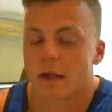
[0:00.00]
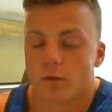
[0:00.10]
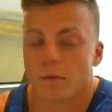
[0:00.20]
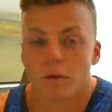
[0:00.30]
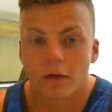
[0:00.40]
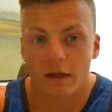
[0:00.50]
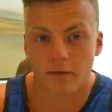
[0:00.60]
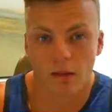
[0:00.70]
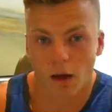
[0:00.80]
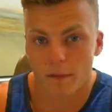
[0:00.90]
Like, when we were in
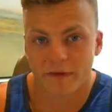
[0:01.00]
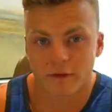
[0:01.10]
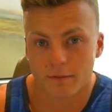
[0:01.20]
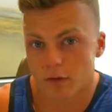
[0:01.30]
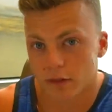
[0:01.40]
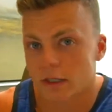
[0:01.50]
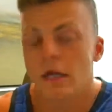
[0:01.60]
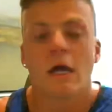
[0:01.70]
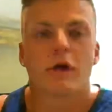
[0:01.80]
the lobby of the building,